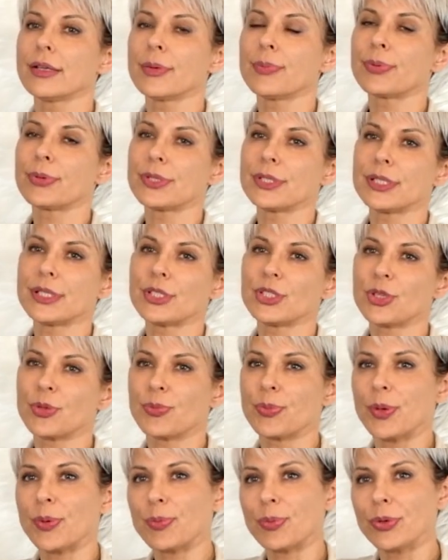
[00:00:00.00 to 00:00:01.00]
procedure
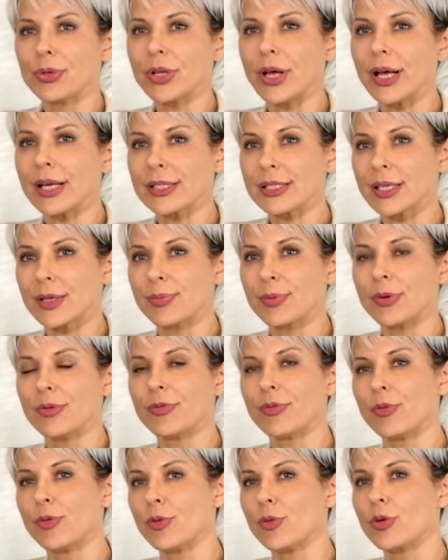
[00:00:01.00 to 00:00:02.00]
people ask me
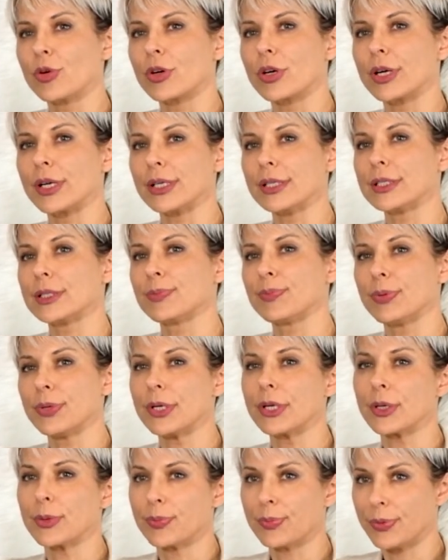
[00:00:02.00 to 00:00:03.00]
for is
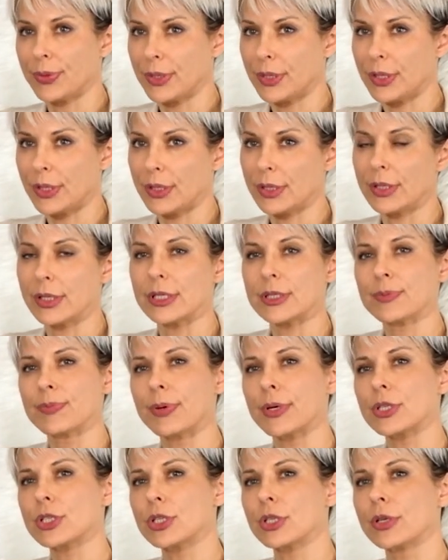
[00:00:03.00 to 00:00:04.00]
PRP,
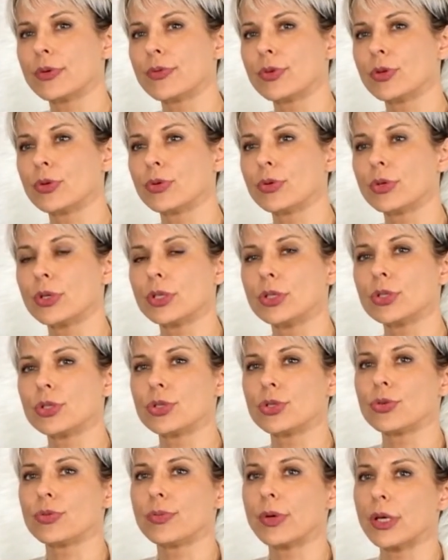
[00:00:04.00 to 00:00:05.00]
especially if you're looking
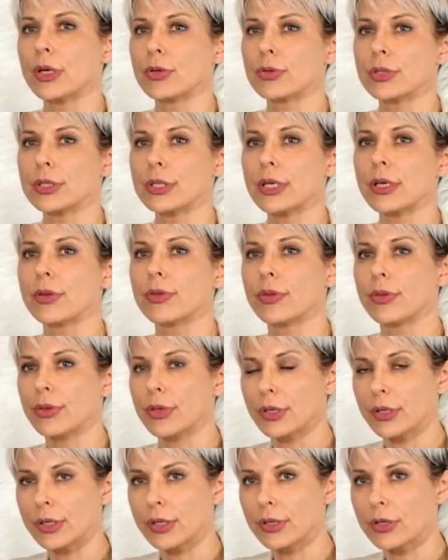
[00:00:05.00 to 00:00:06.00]
to make your skin
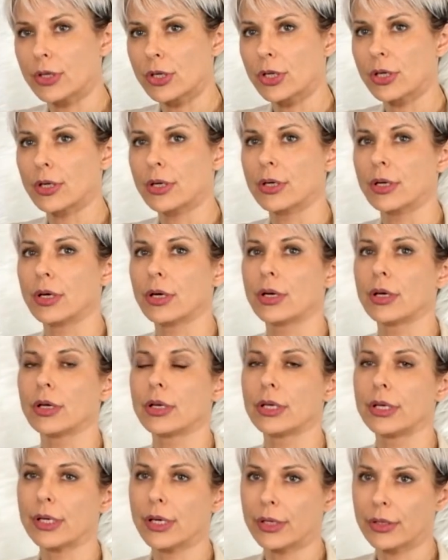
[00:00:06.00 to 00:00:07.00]
thicker,
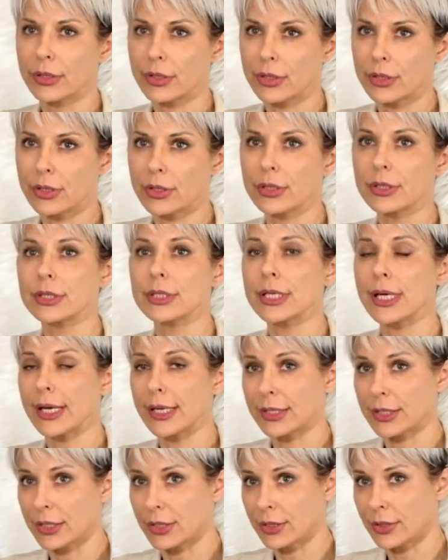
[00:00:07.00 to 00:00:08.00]
younger,
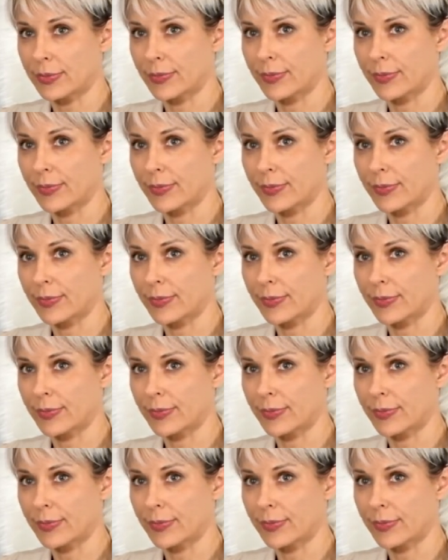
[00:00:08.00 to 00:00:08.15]
tighter.